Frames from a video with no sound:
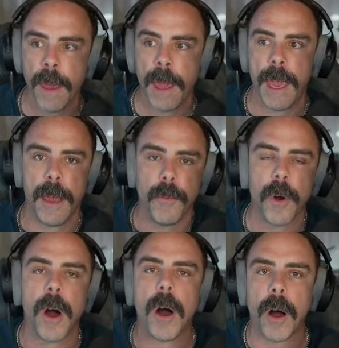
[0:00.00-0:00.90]
it
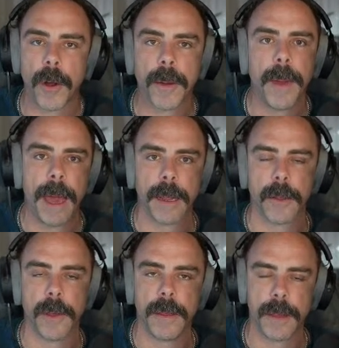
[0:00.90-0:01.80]
will
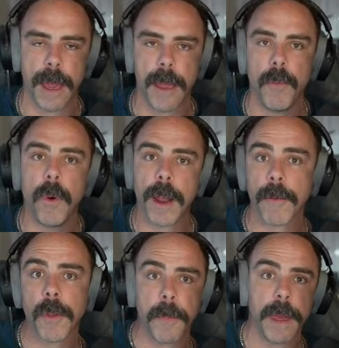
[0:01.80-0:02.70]
automatically say
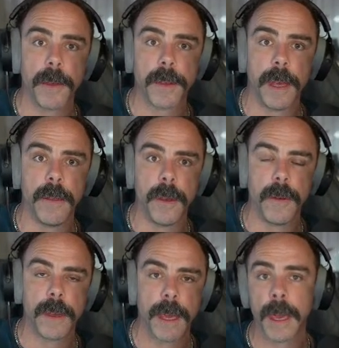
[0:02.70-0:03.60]
whatever the PLC is
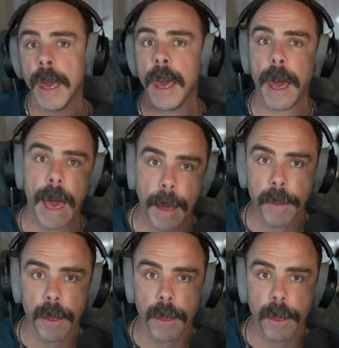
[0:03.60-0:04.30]
using, I'm going to